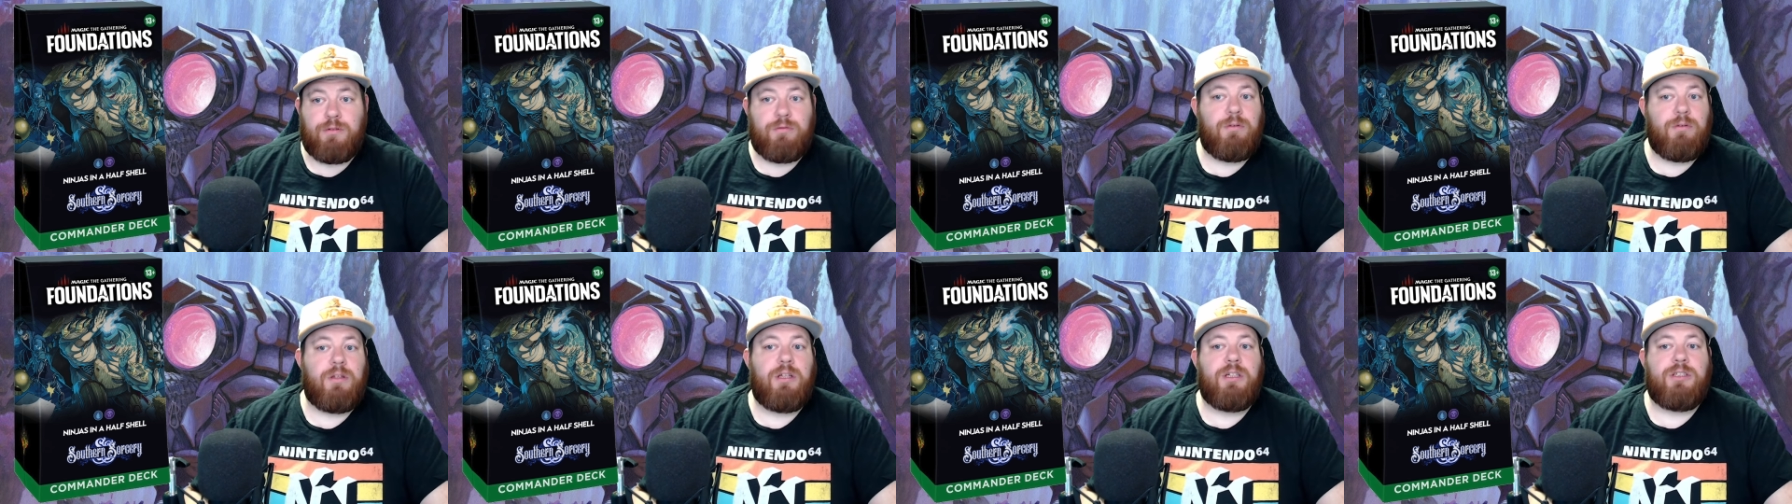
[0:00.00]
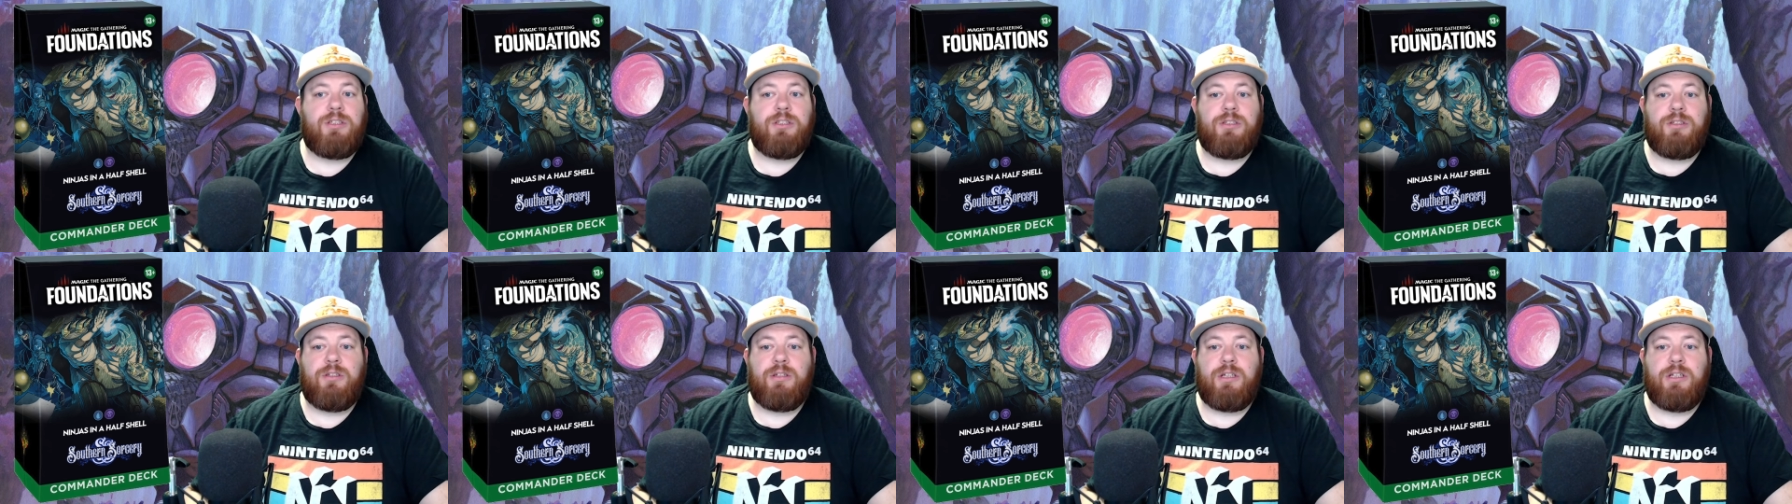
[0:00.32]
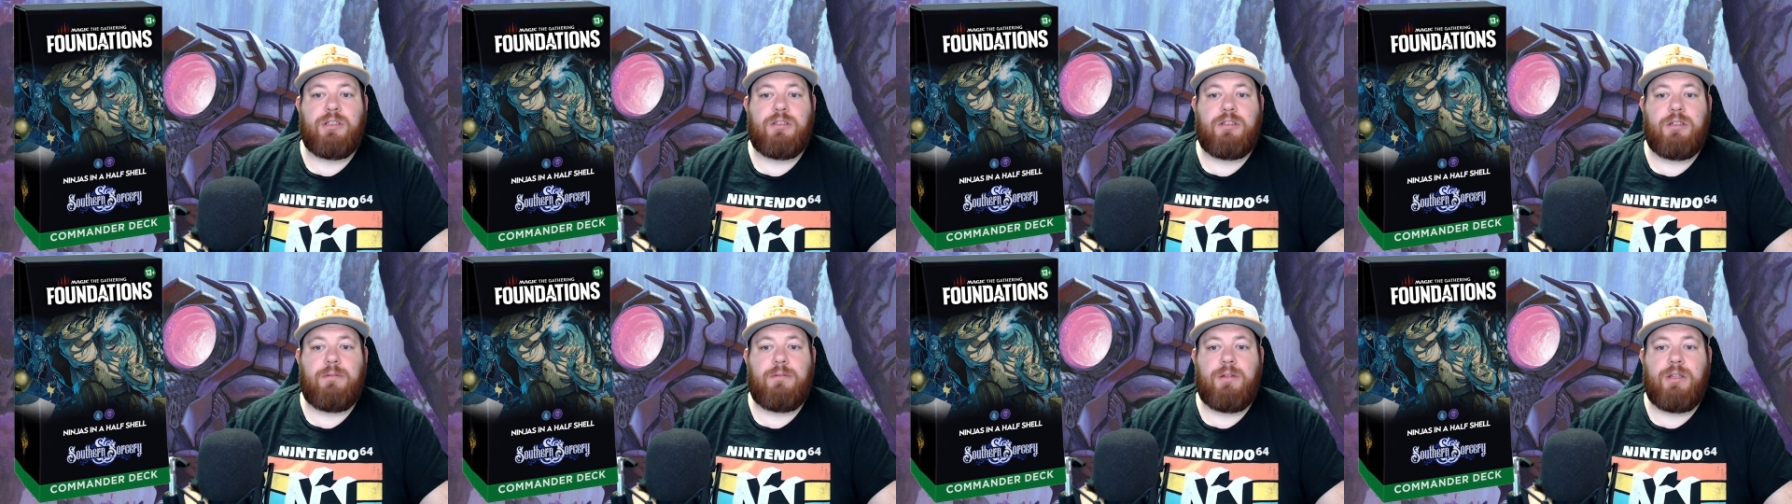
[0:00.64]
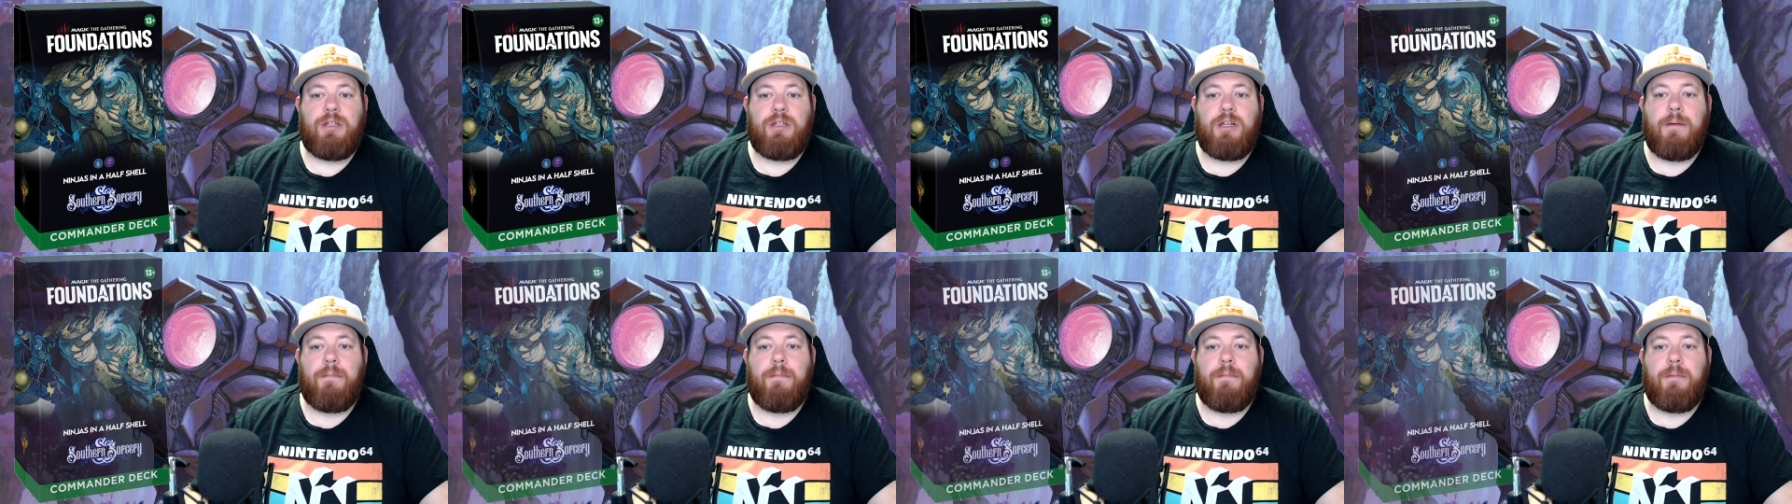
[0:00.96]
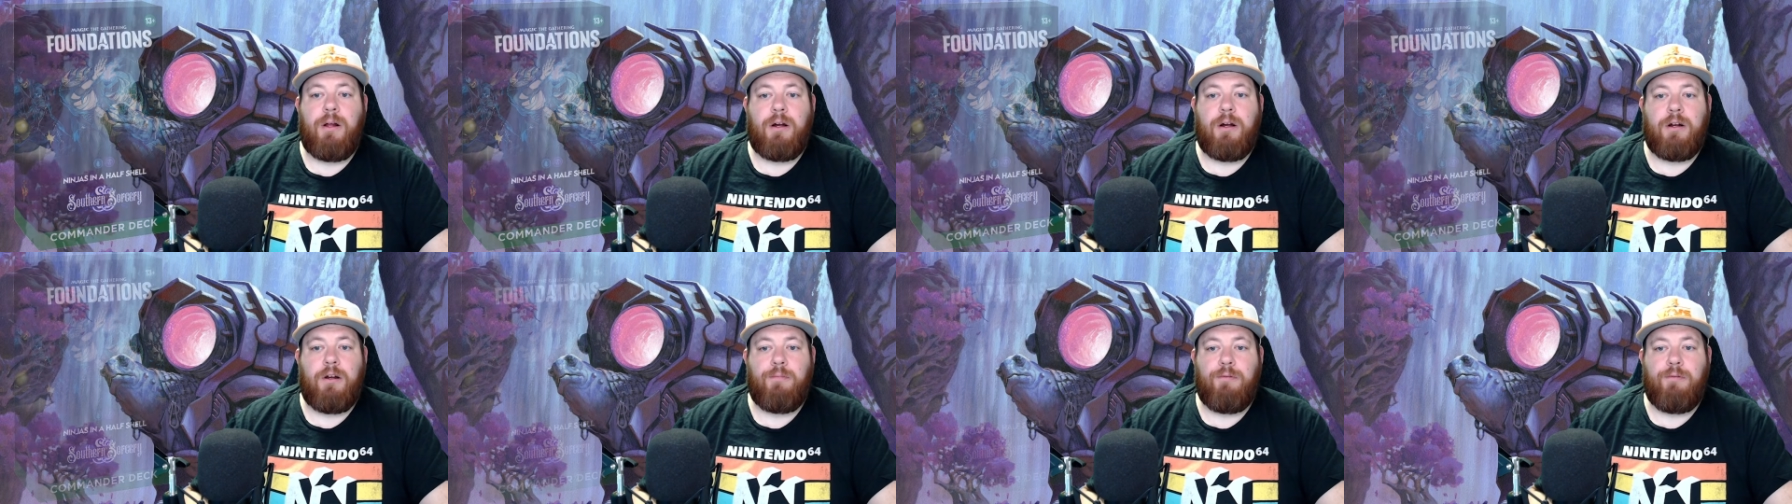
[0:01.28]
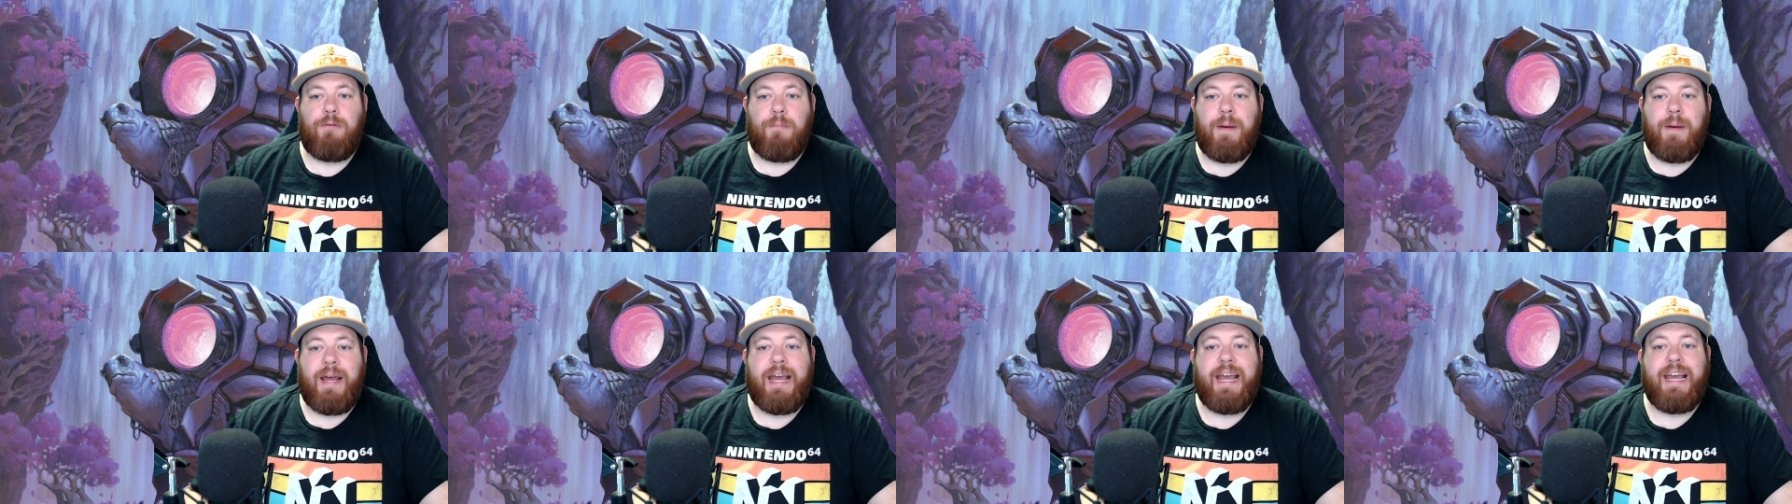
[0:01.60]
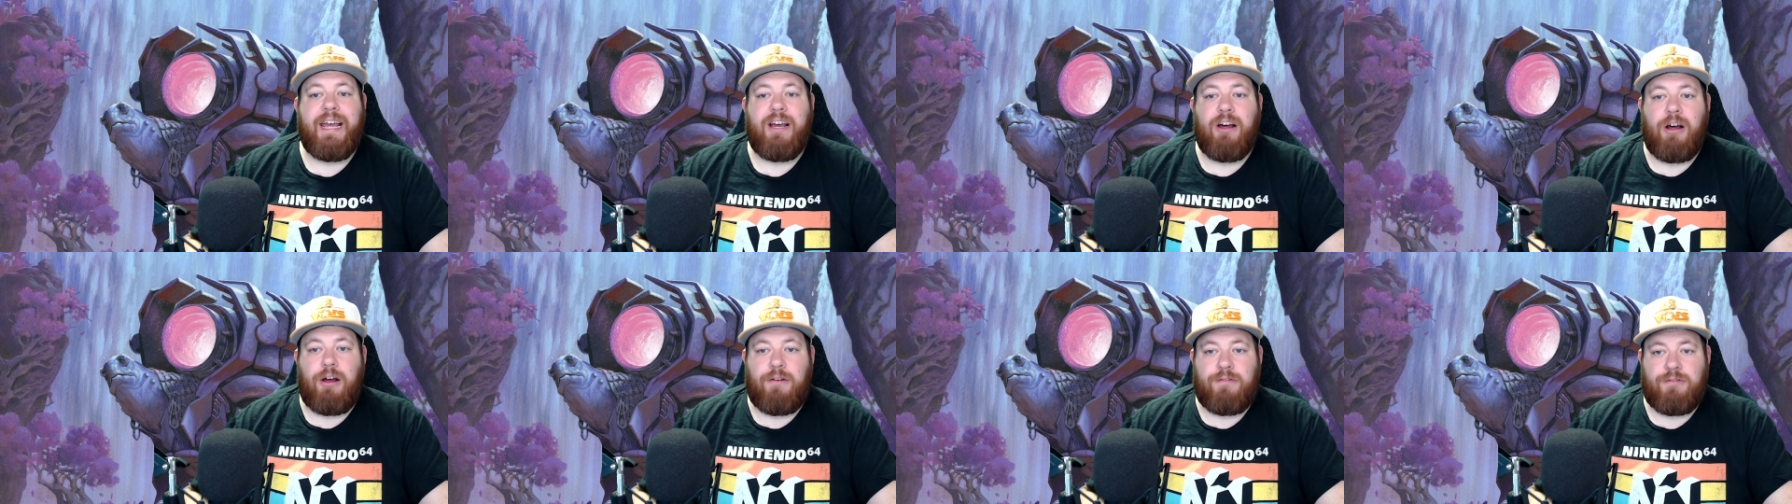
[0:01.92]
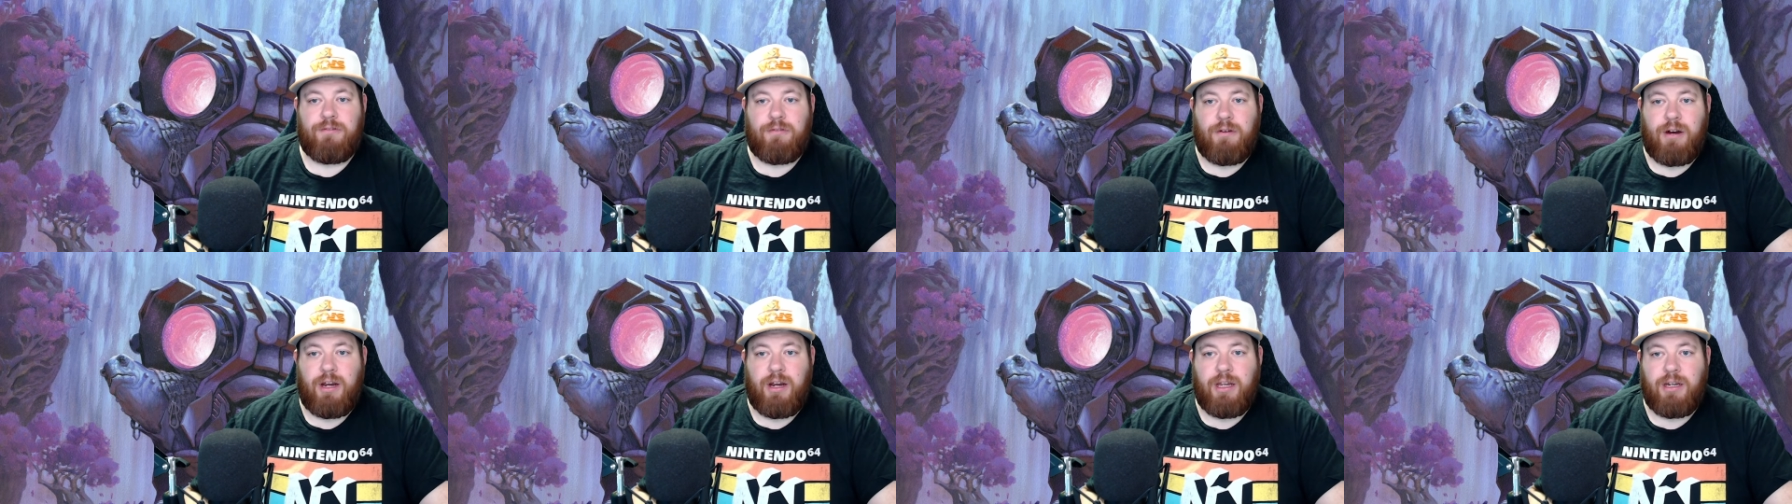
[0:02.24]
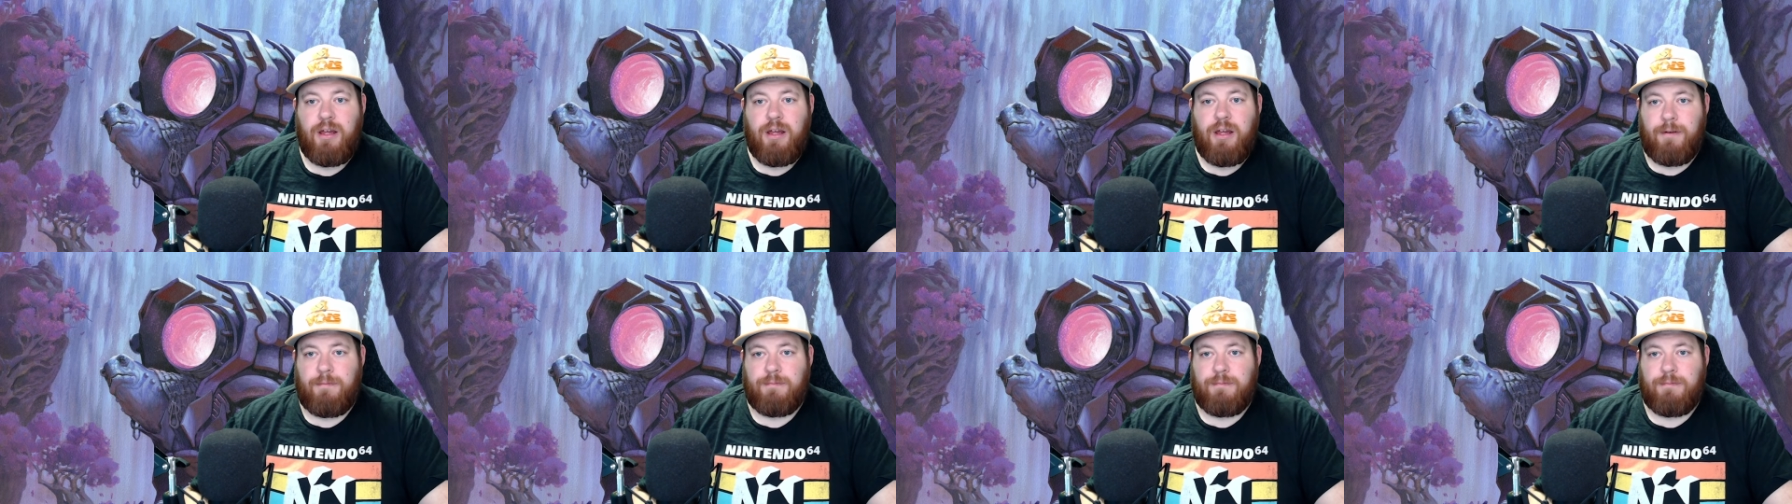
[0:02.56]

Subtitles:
Well, let's just look at some of the unblockable payoffs, right?